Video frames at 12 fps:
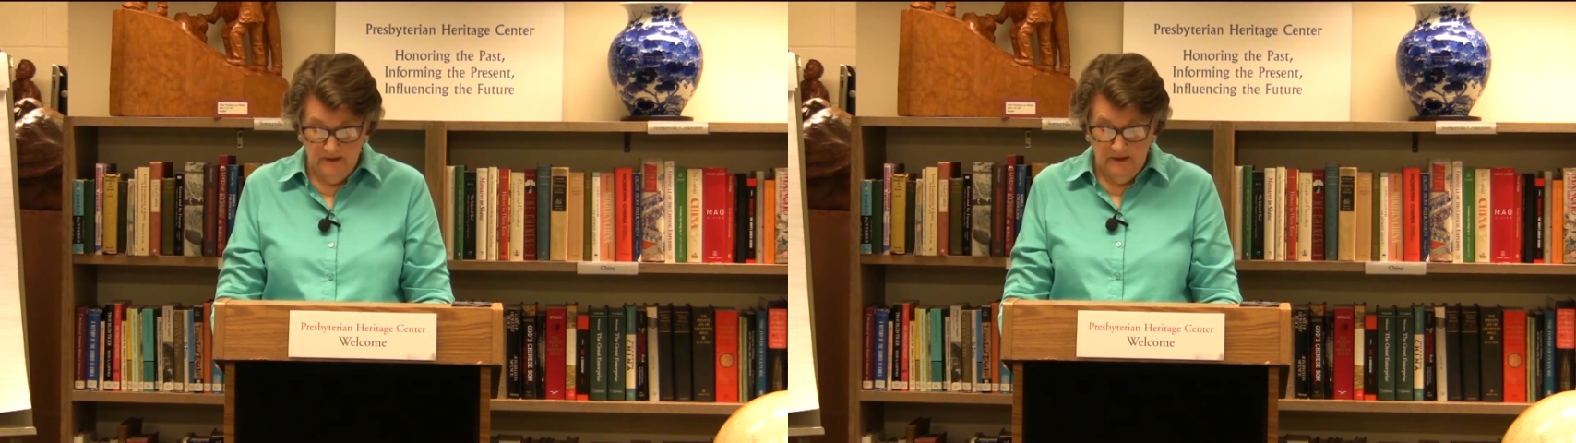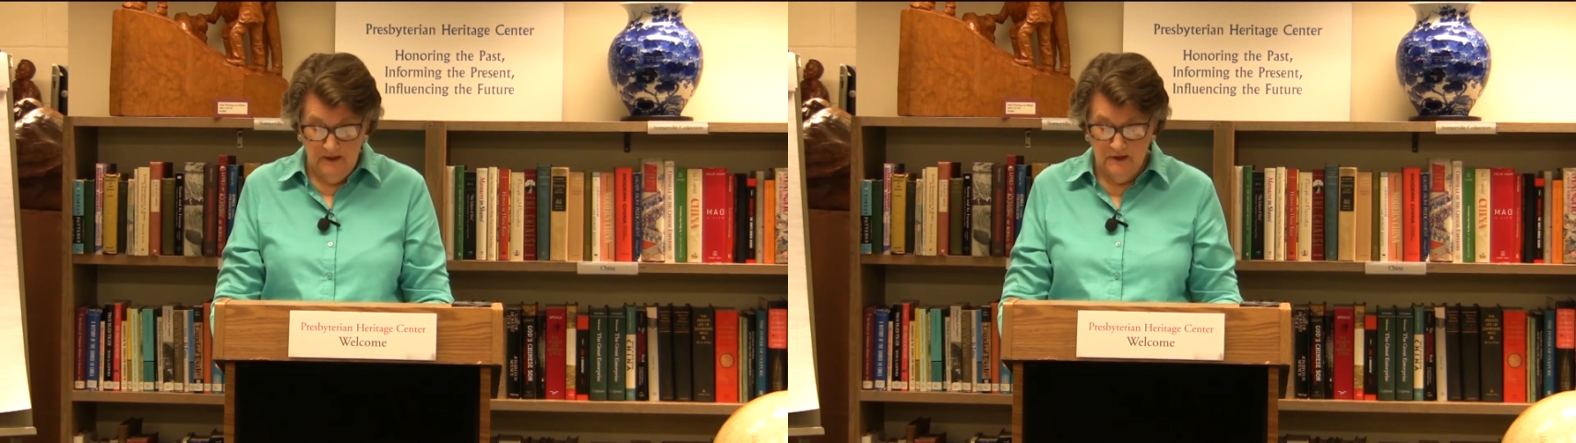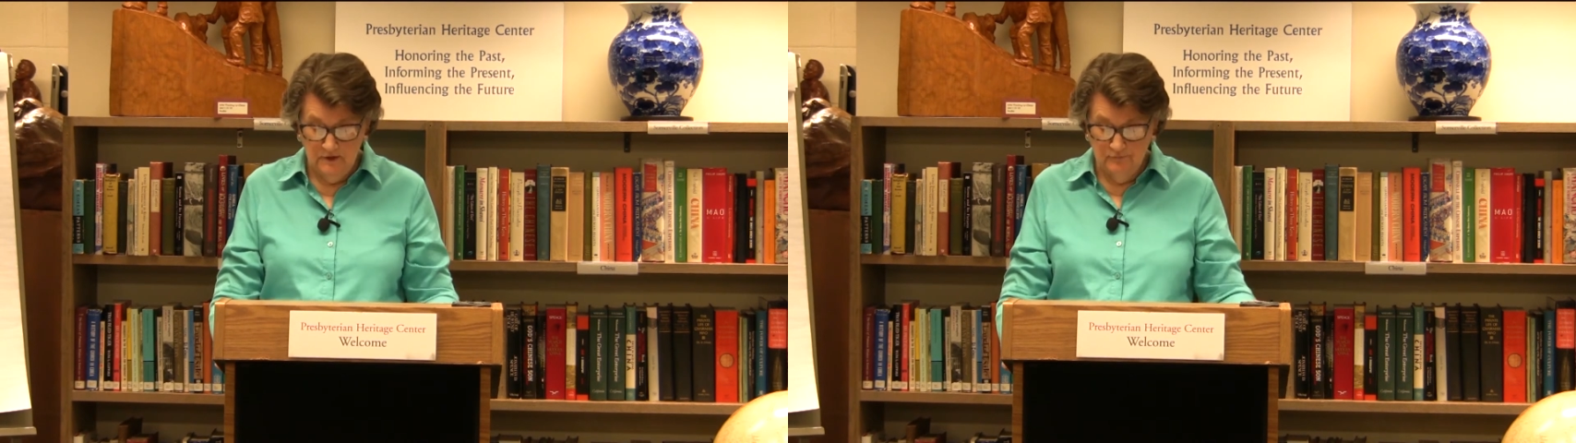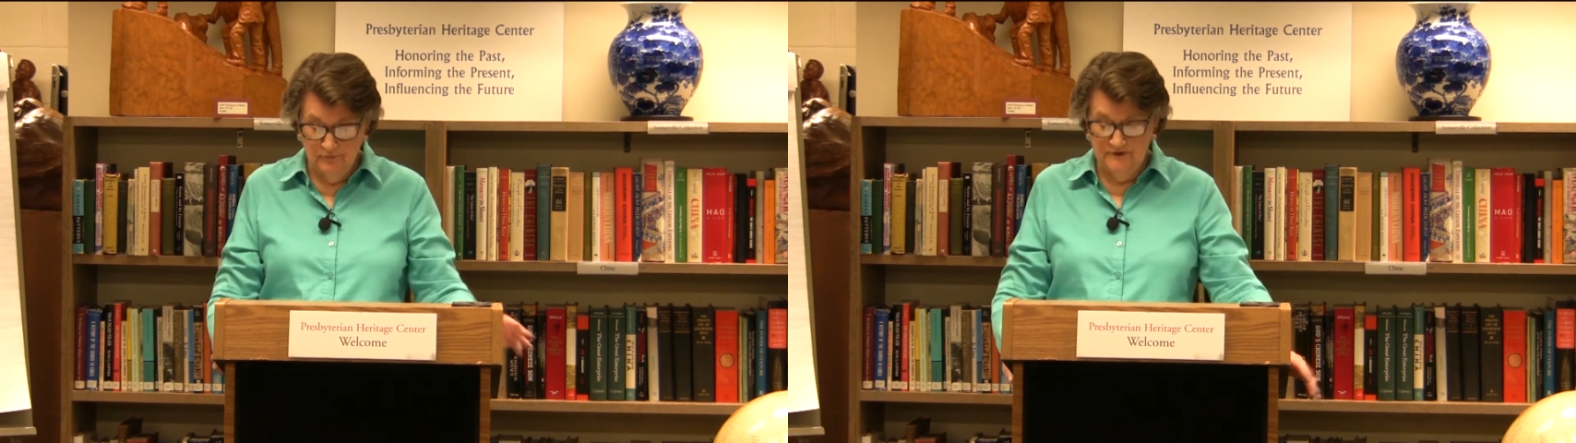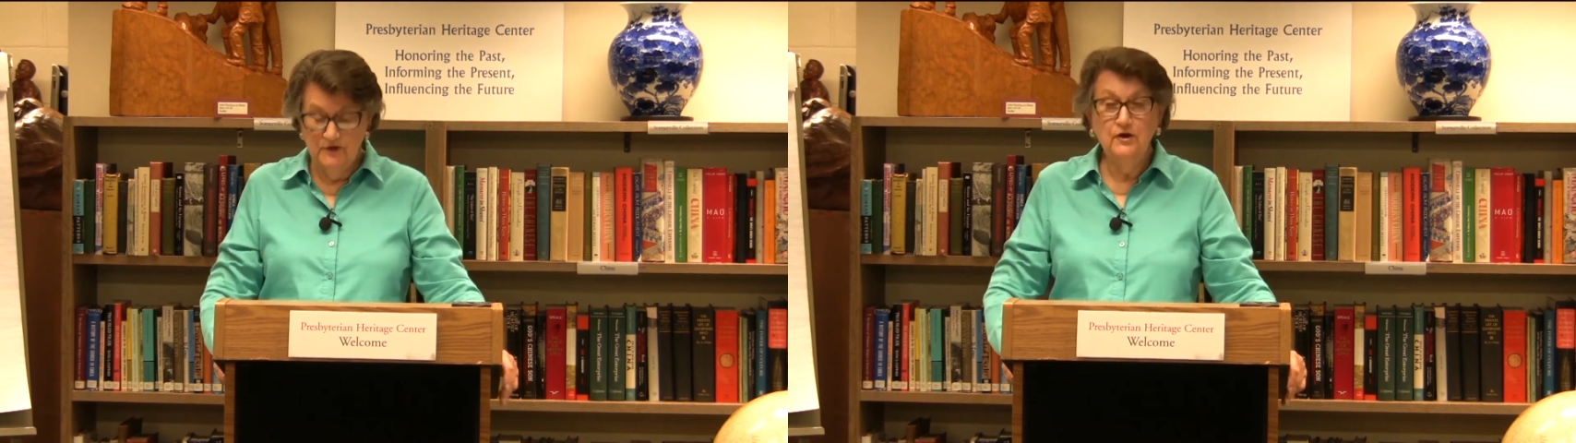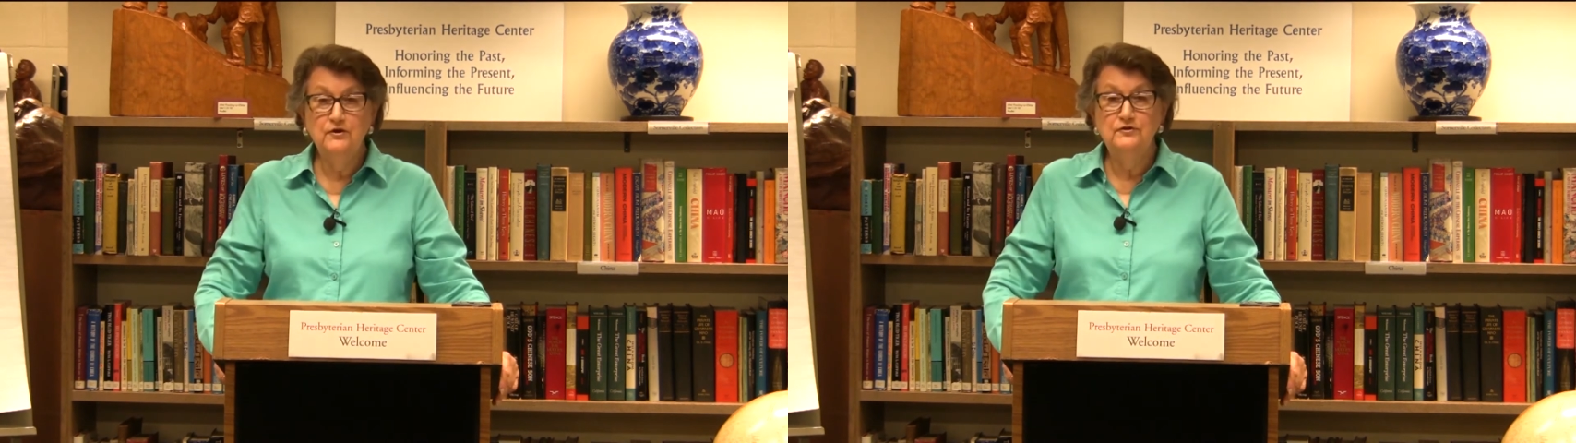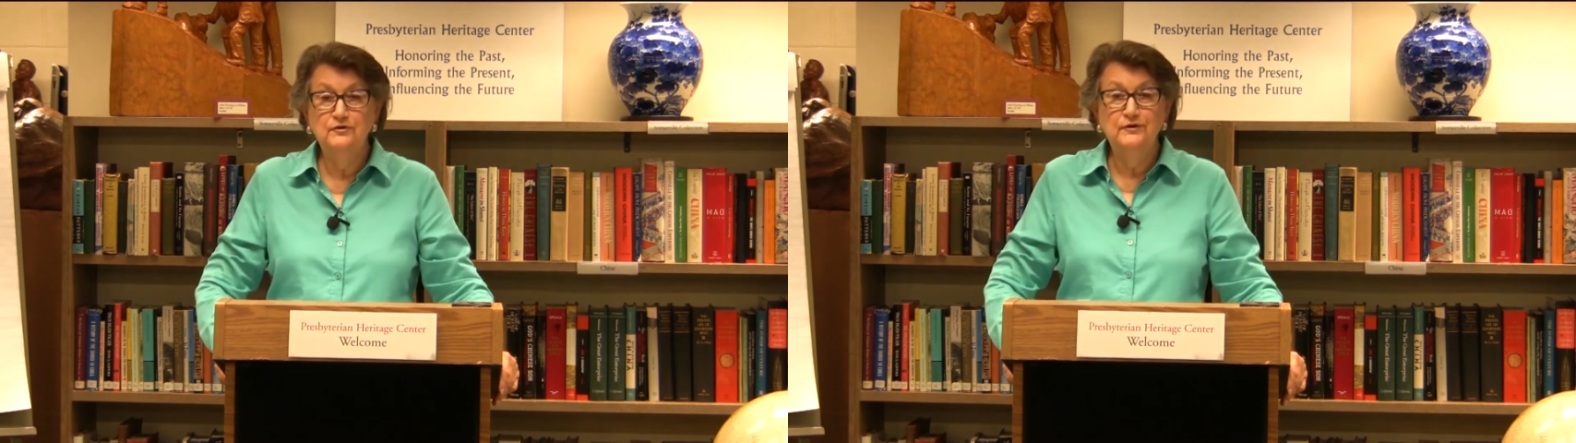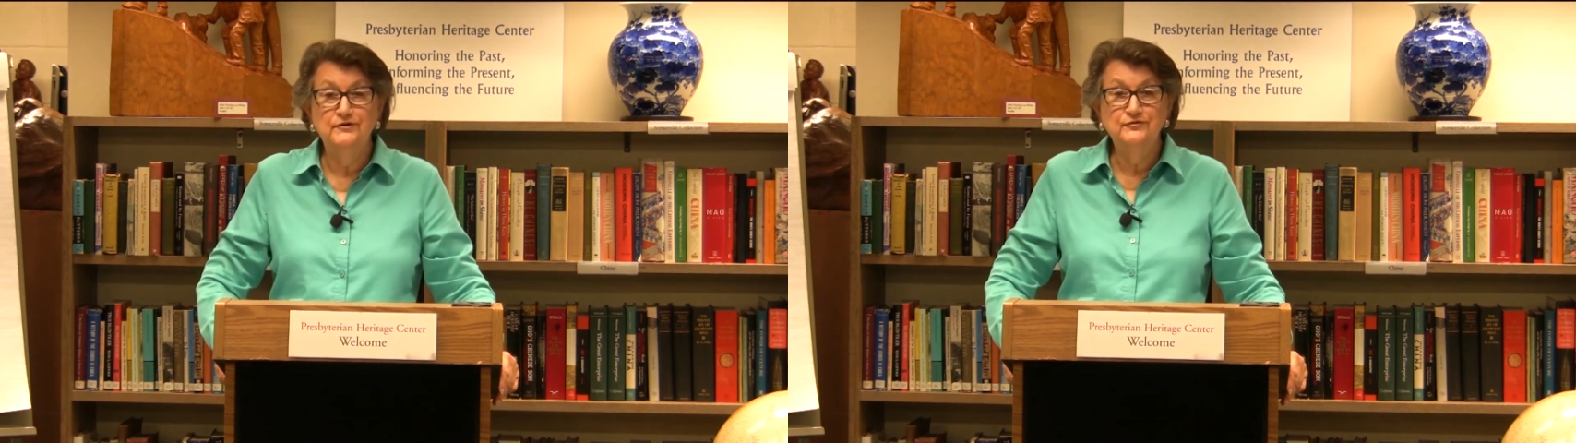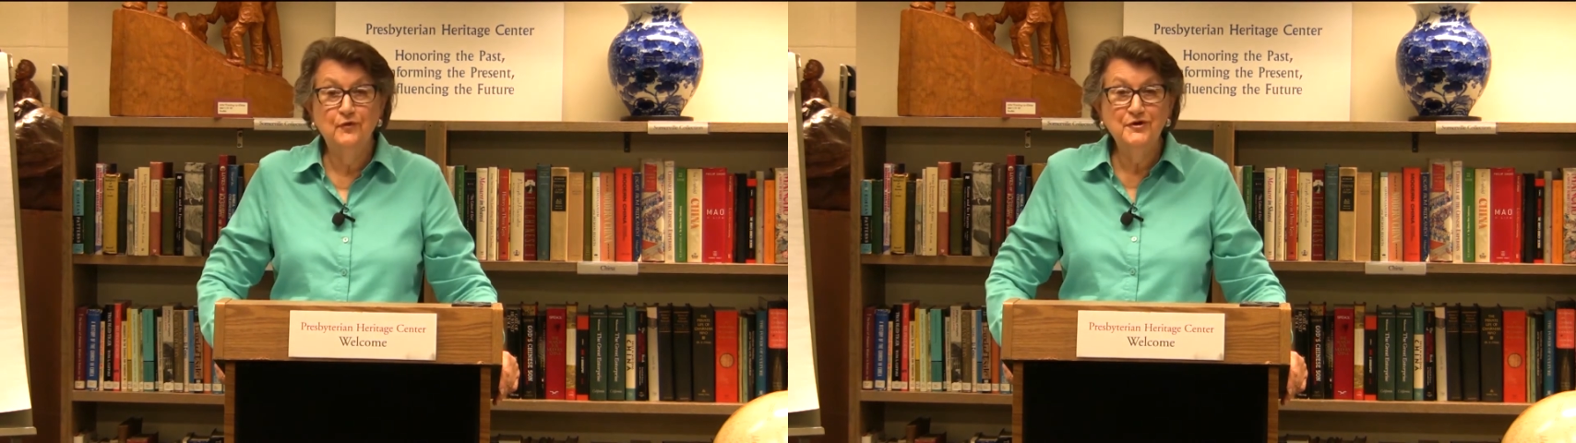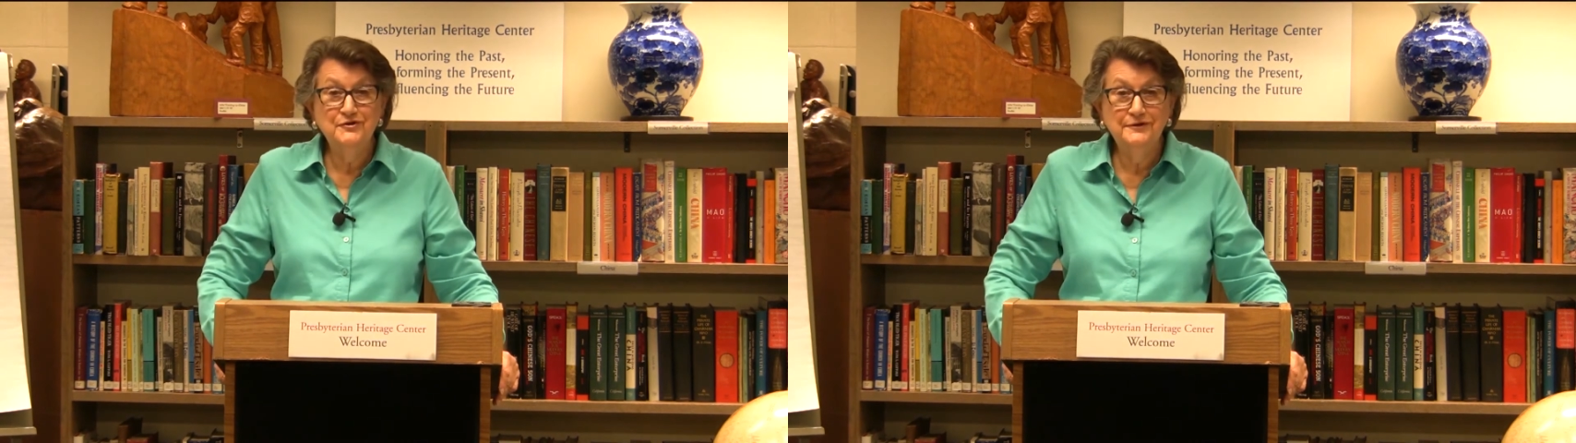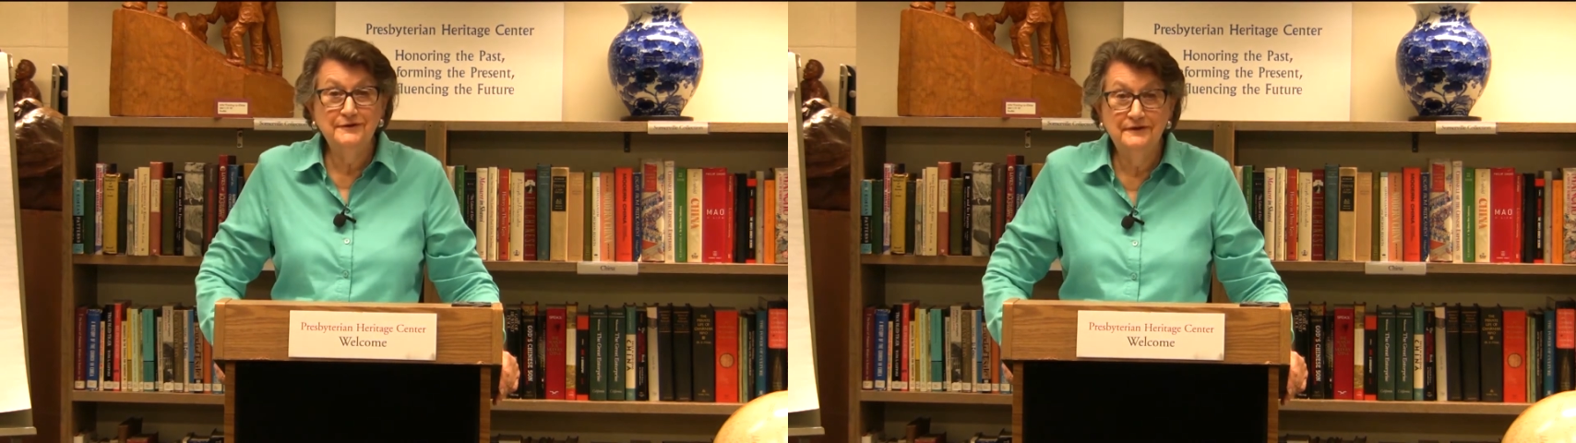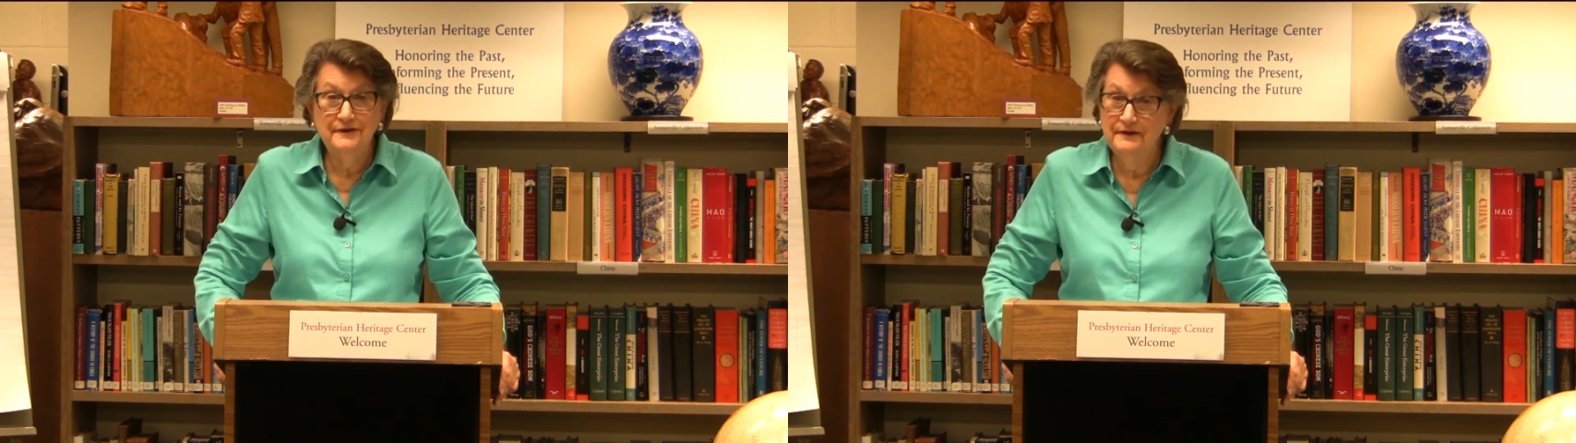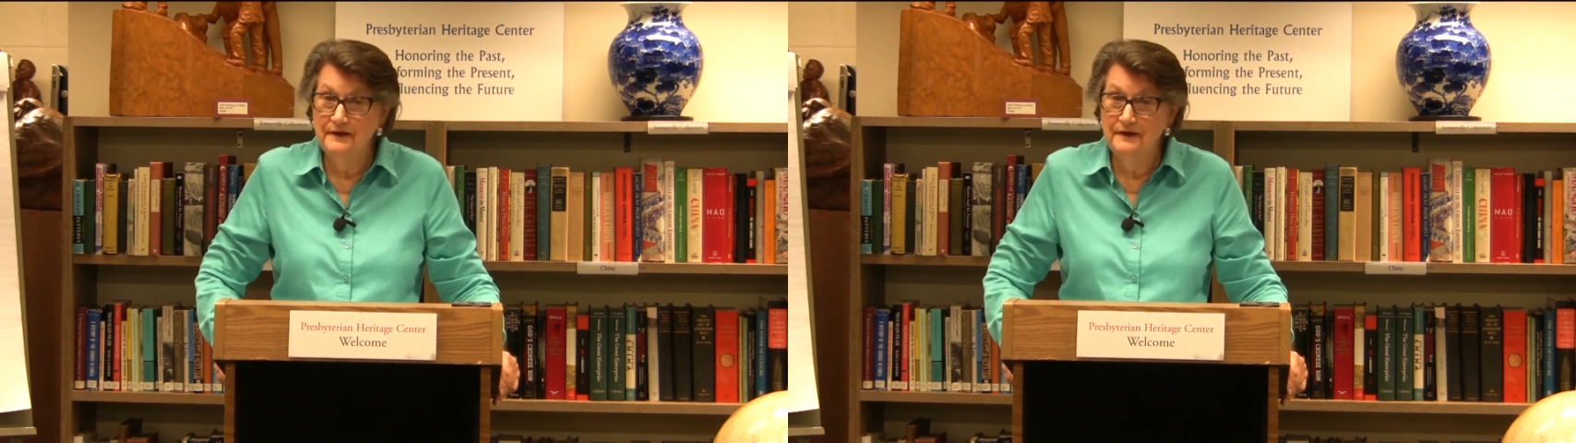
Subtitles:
he could return to his fortune